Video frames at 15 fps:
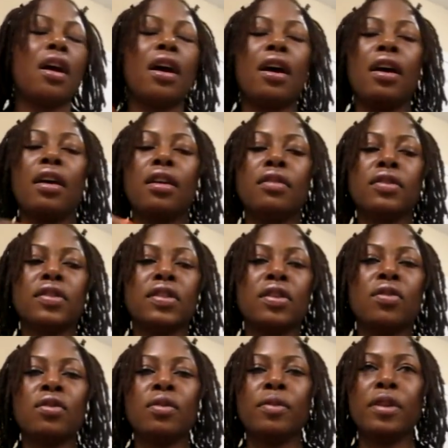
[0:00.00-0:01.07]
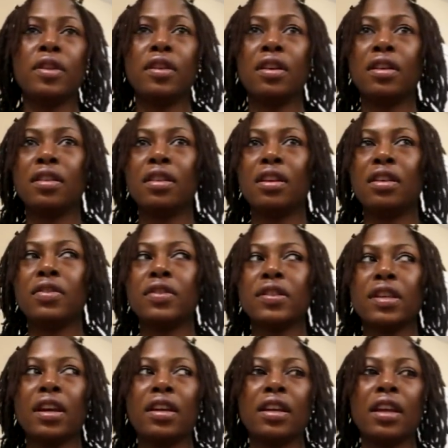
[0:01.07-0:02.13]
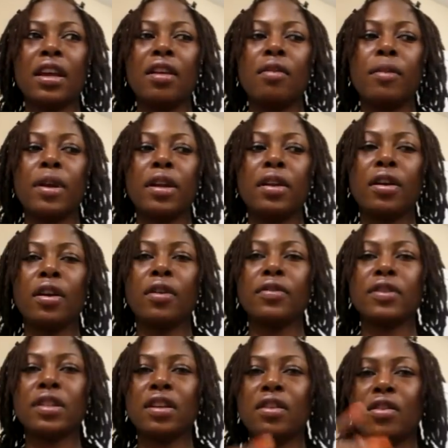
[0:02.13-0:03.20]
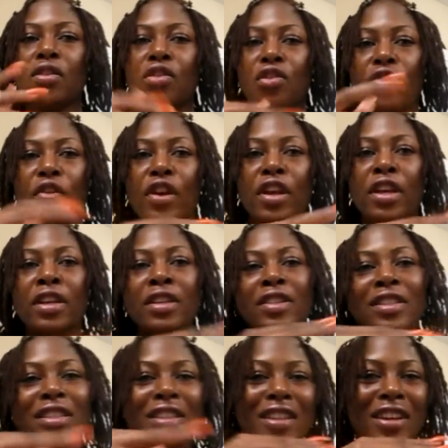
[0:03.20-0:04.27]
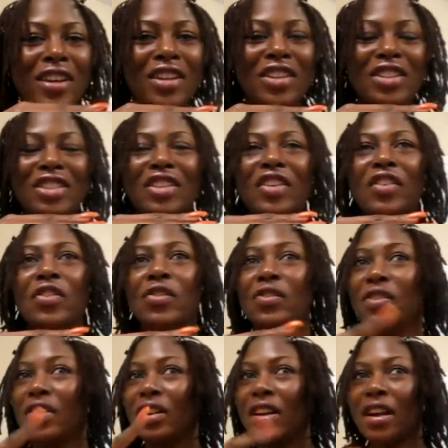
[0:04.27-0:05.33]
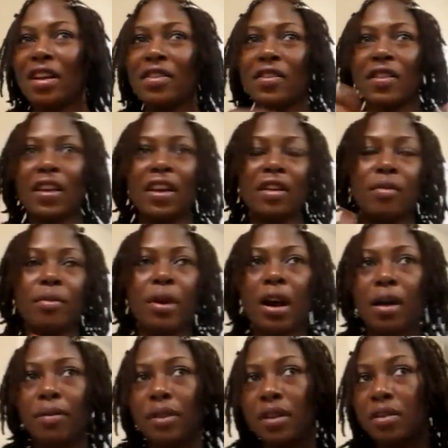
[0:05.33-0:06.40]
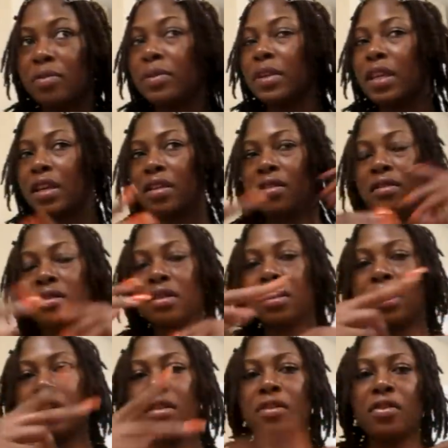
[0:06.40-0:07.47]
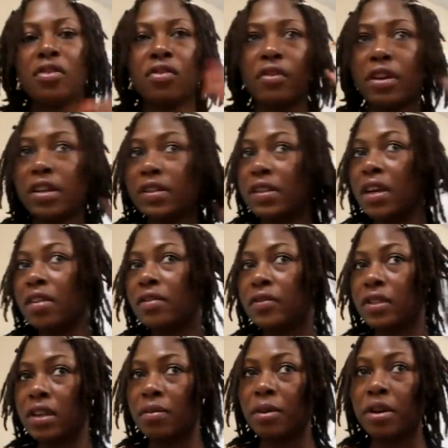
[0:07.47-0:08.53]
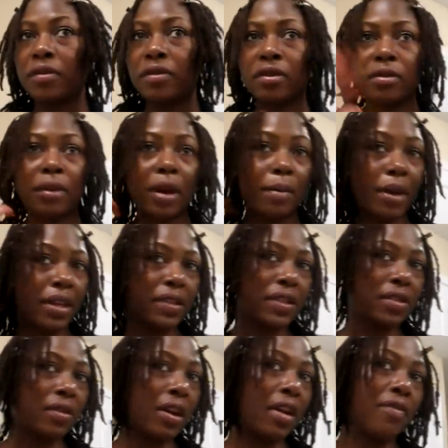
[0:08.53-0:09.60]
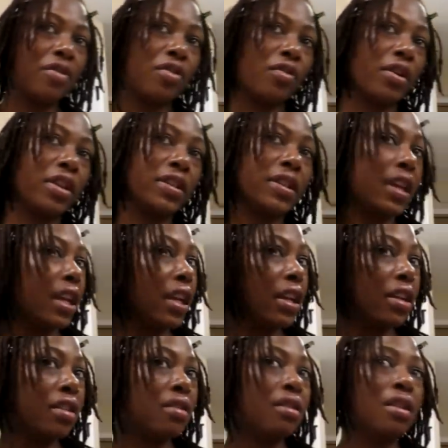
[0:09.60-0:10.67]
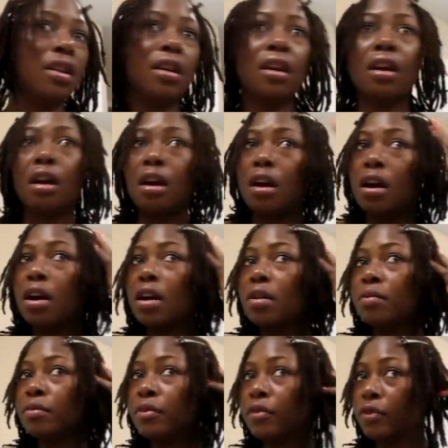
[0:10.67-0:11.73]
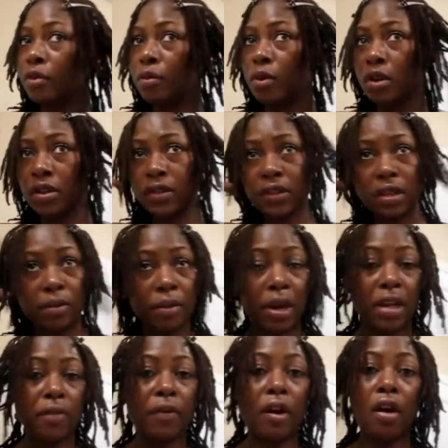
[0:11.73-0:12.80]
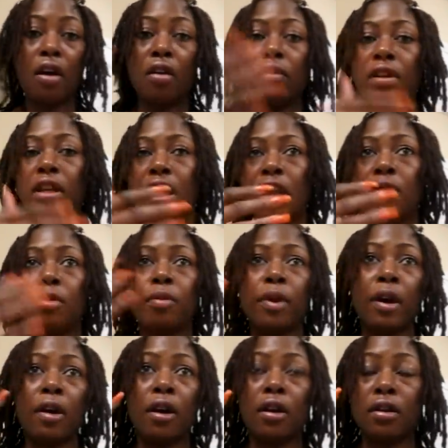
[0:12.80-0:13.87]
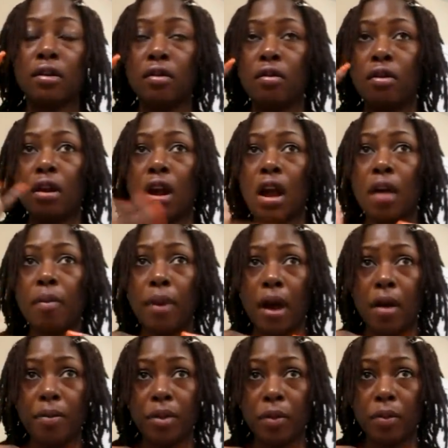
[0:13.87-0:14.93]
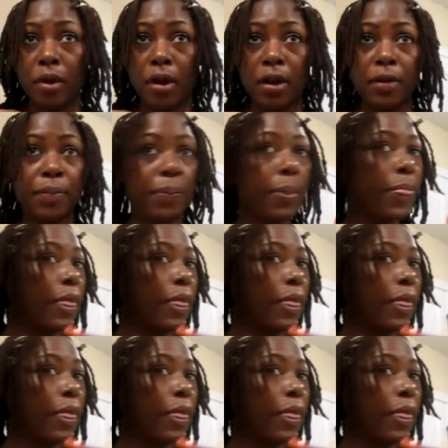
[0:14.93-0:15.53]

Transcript: I sewed them and then it just kind of got on my nerves seeing the strings. So I just kind of popped them and cut the strings out of some of them. I might still have strings hanging um, for ones that might have already came apart or I popped apart.